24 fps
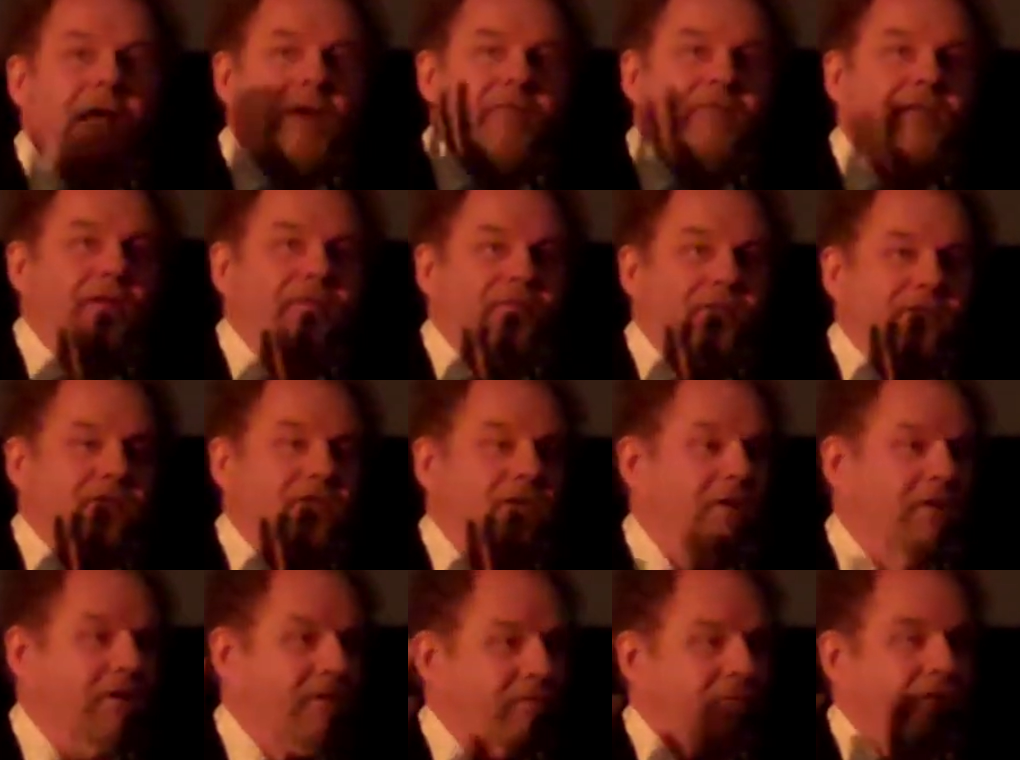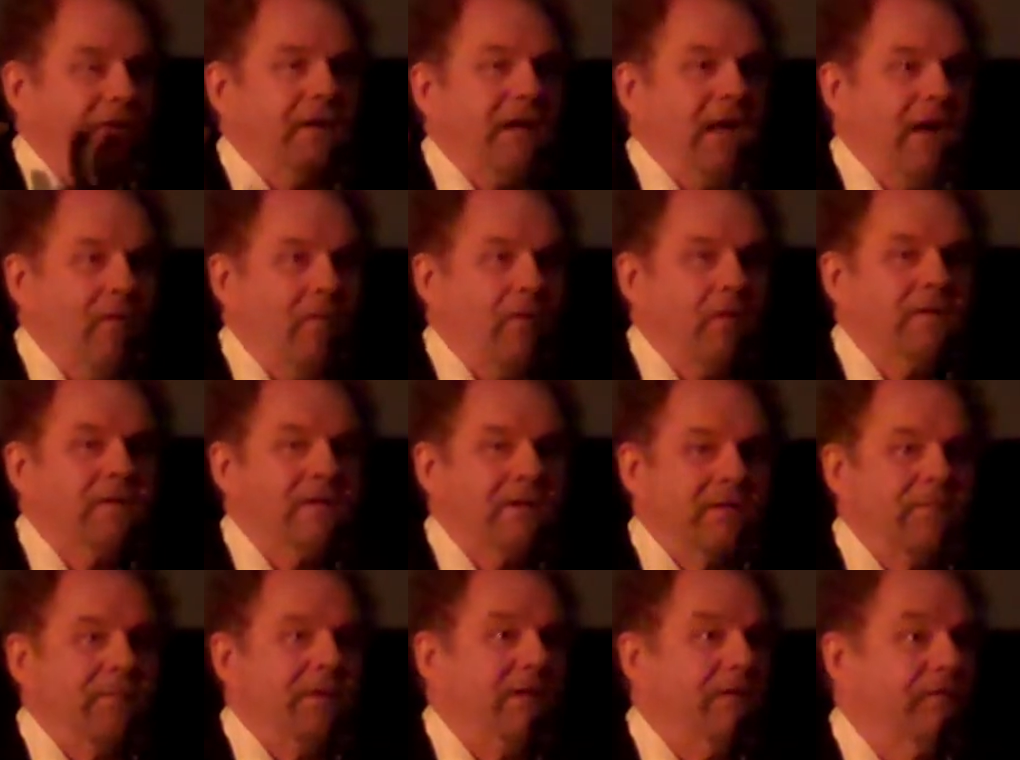Every photographer now
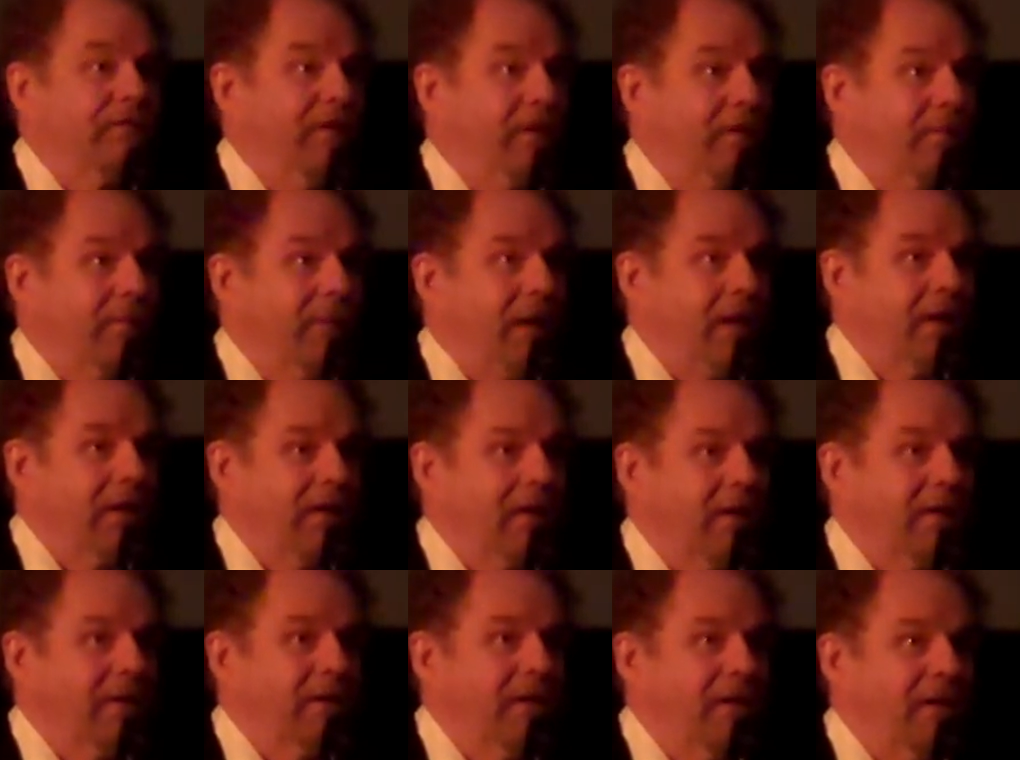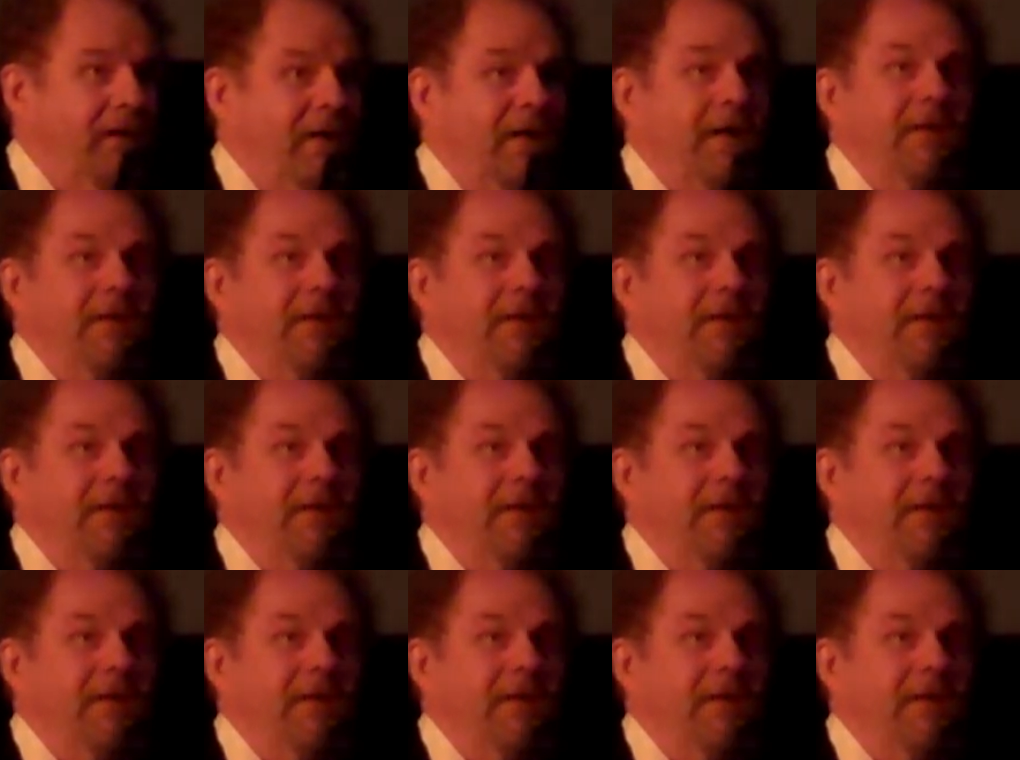wants to be a filmmaker.